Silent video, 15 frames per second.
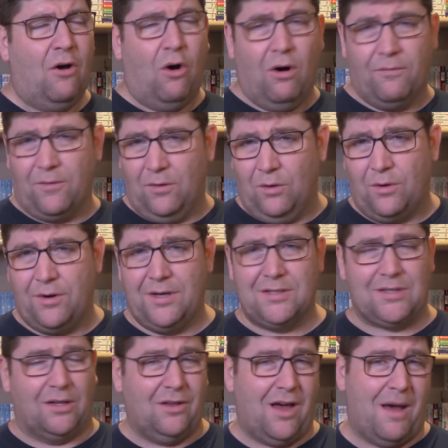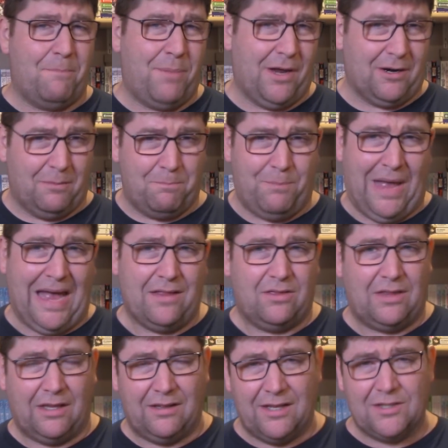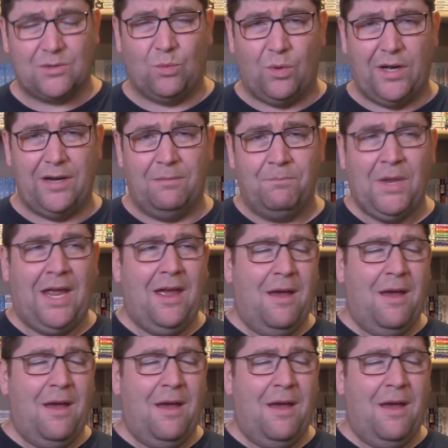Overlord is a lot better bet than this one.